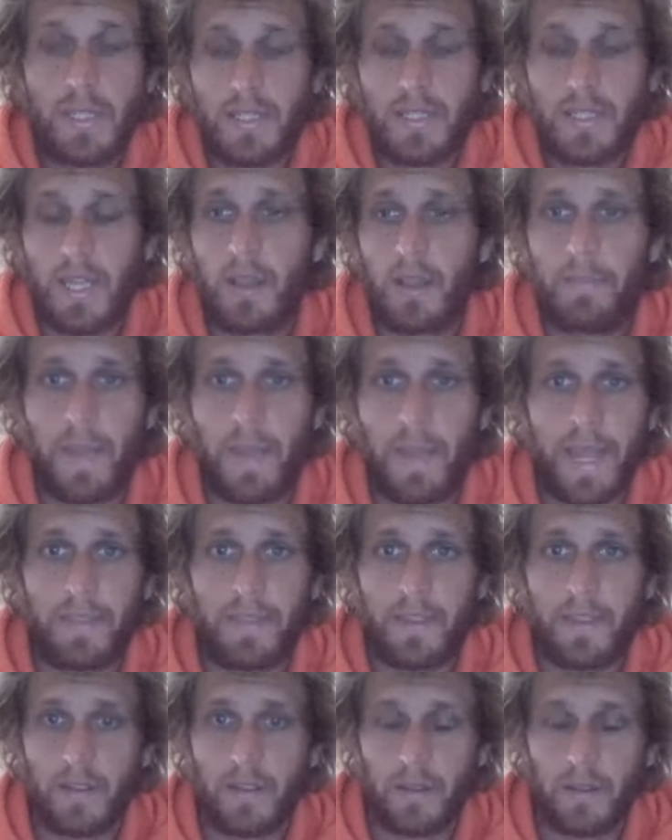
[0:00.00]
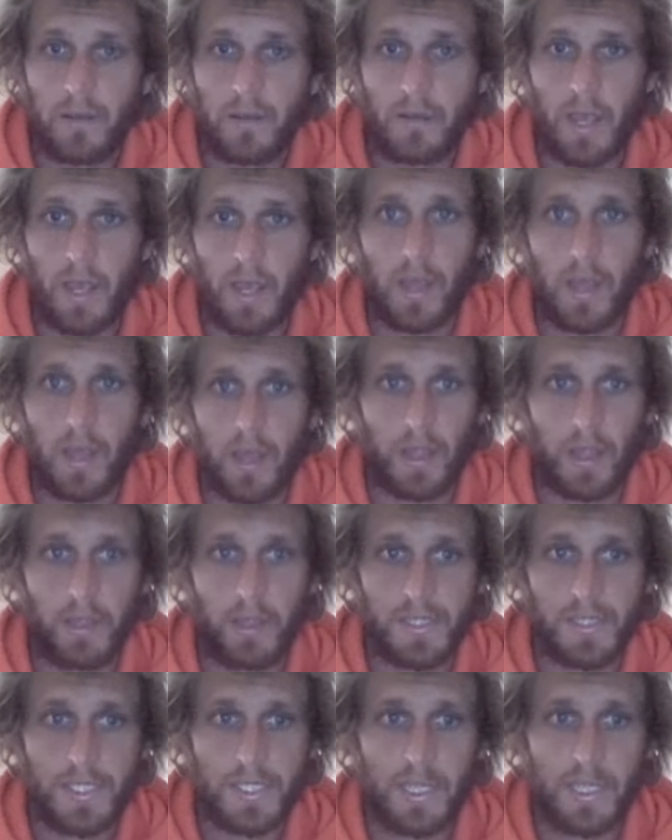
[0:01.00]
telepathic
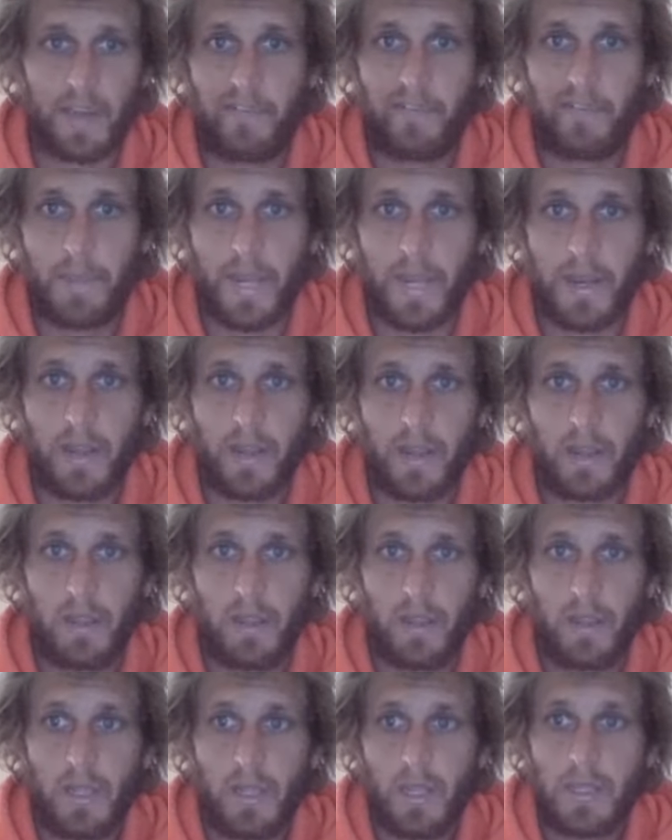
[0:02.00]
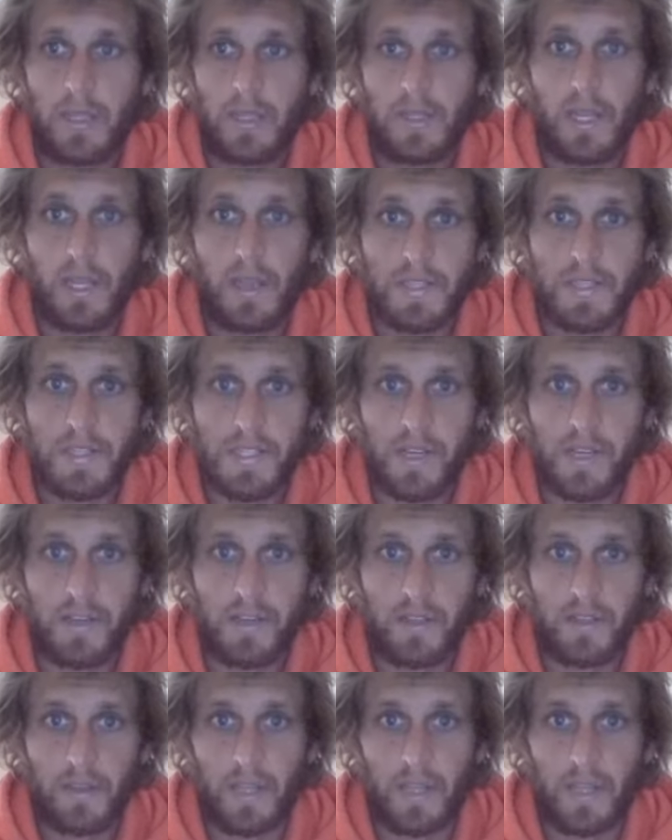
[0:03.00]
uh, stuff better,
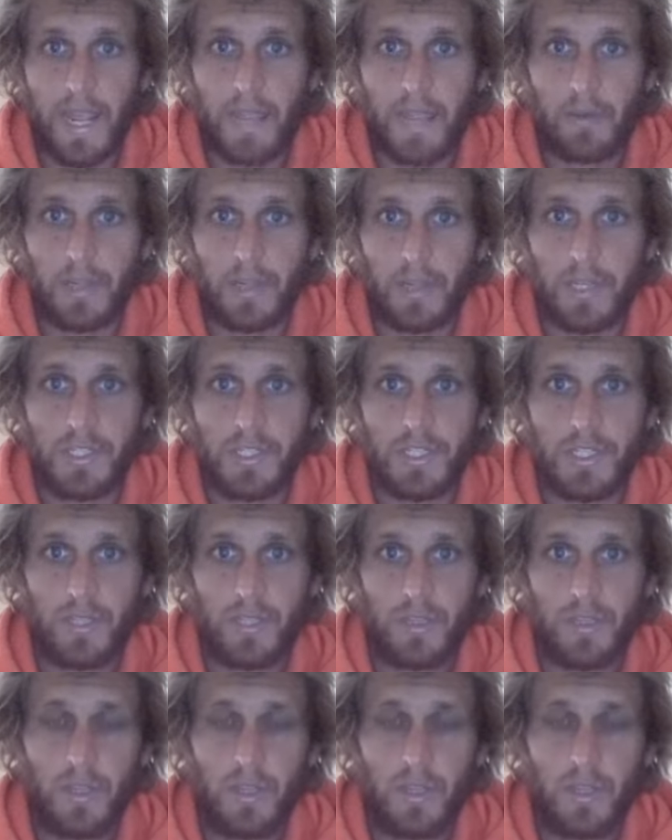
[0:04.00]
telesentient language.